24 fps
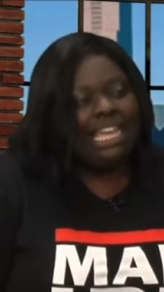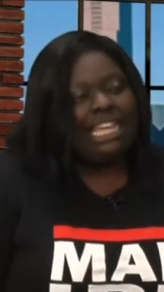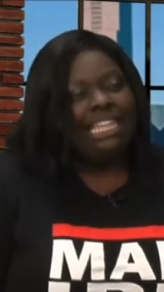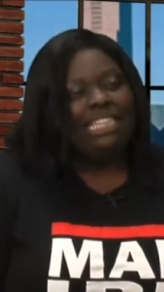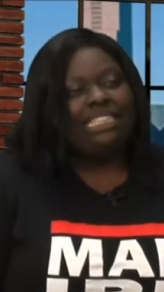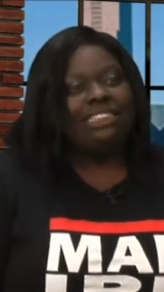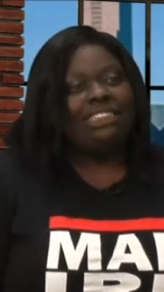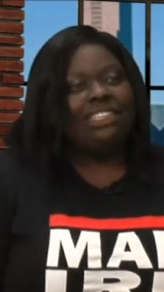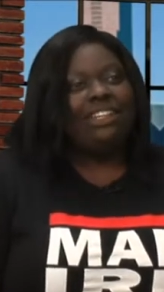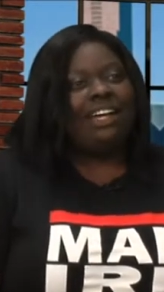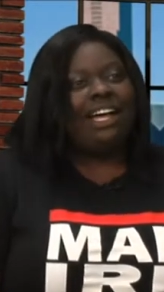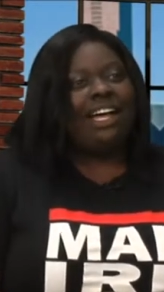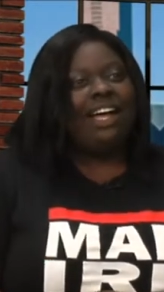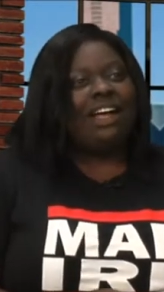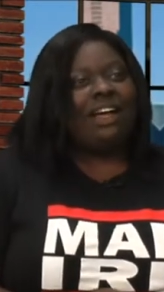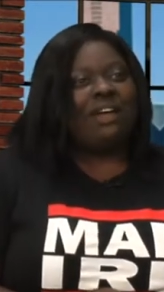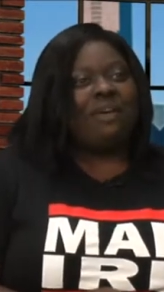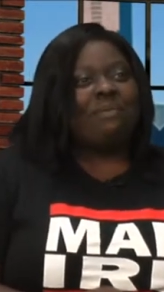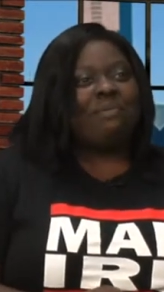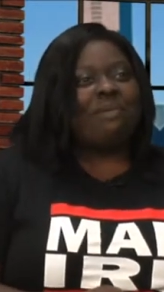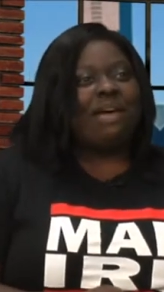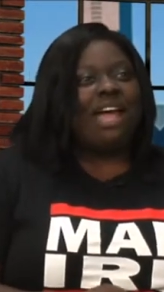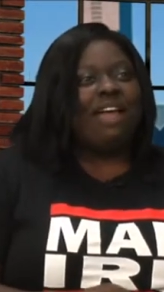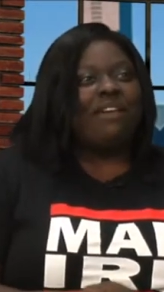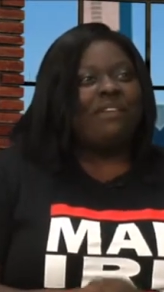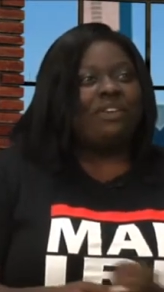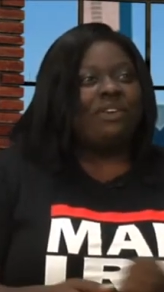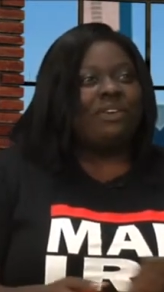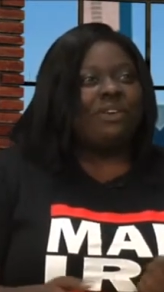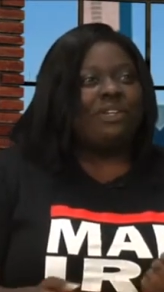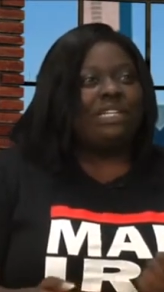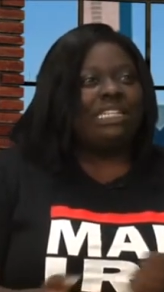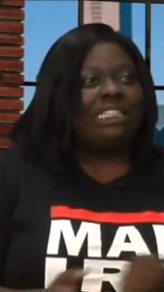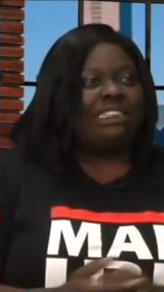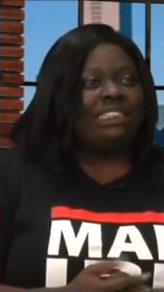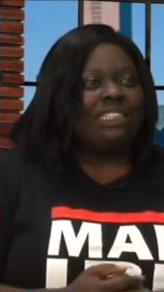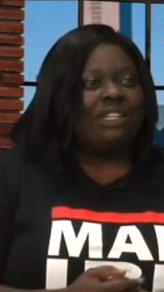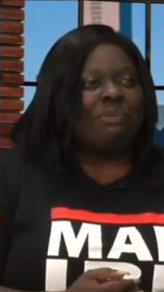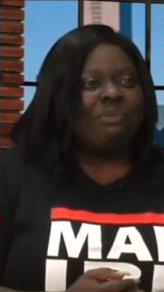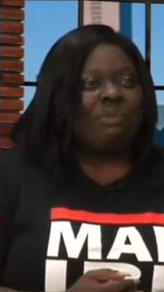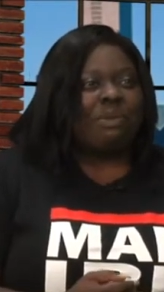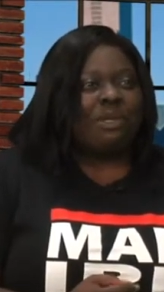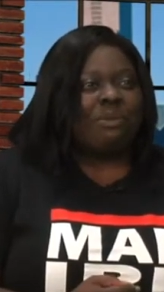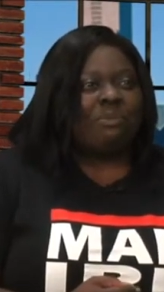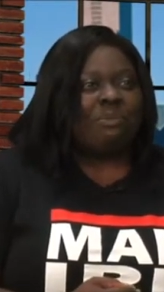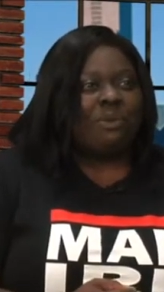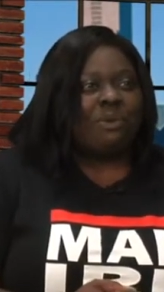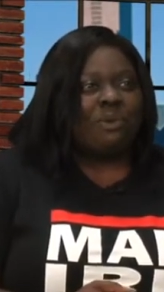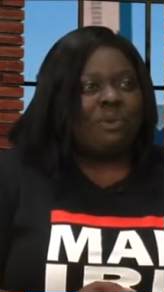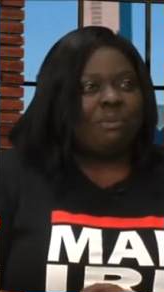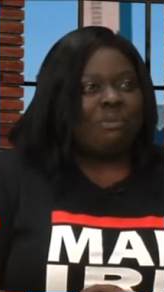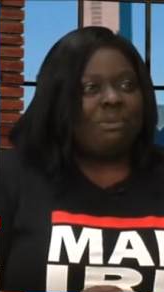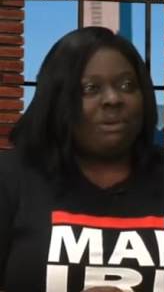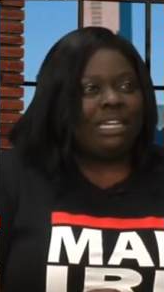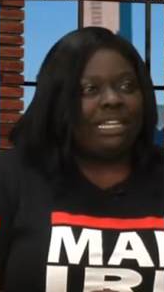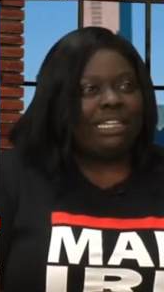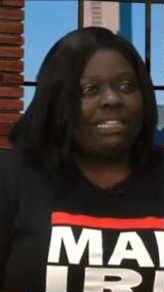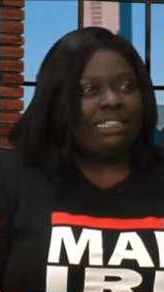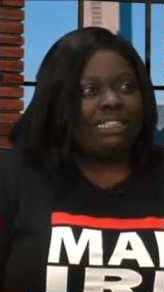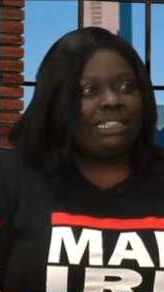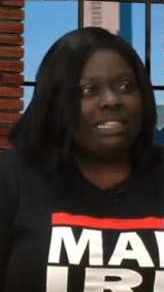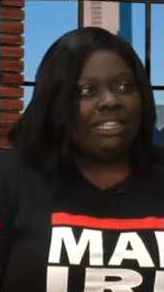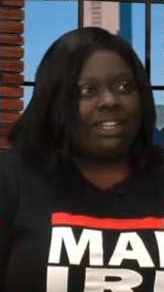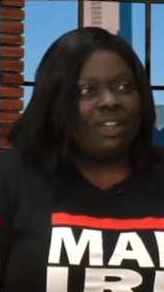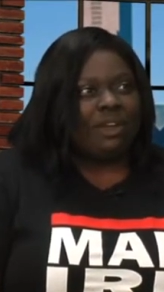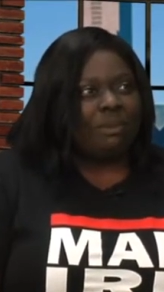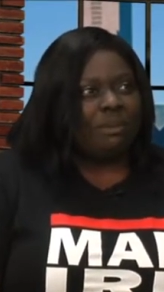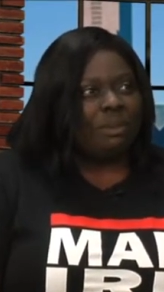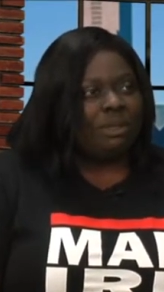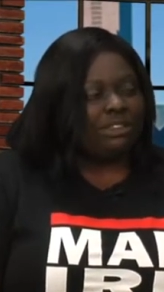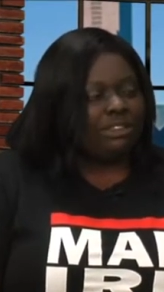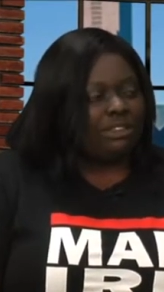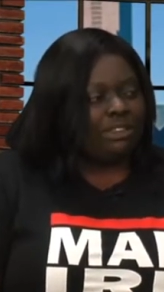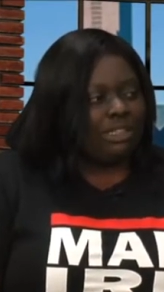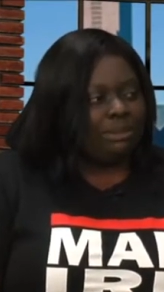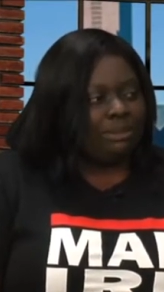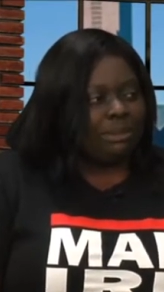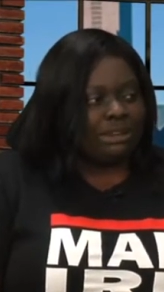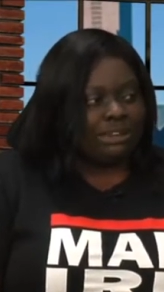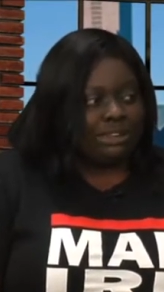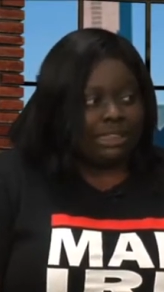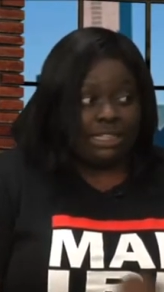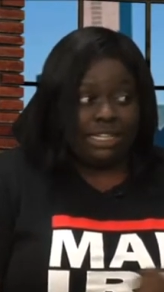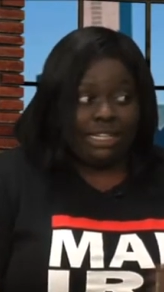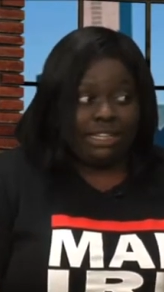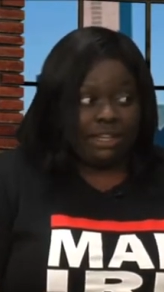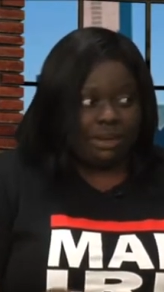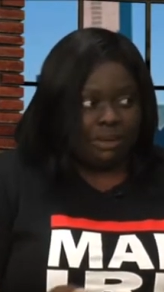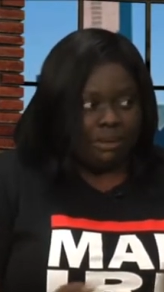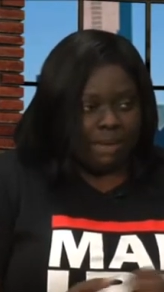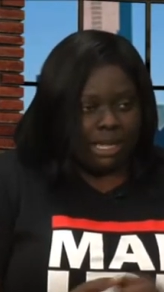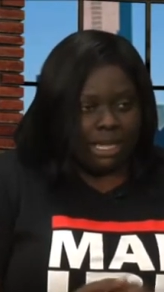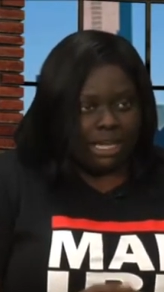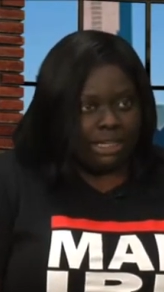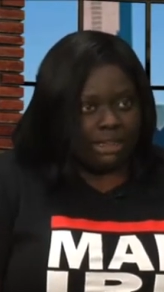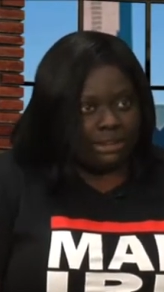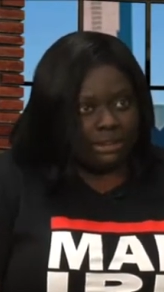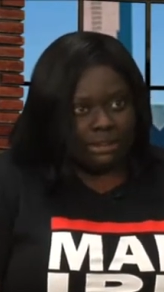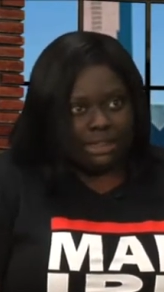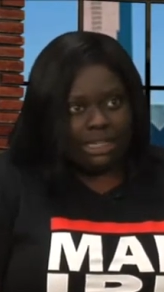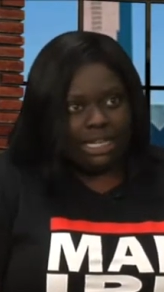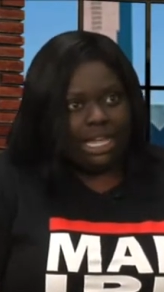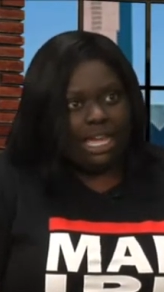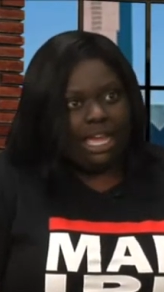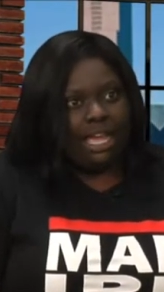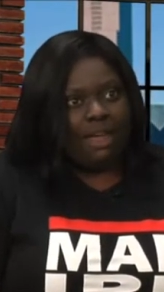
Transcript: And so I recruited some people, but you know, most of them are stuck in their ways.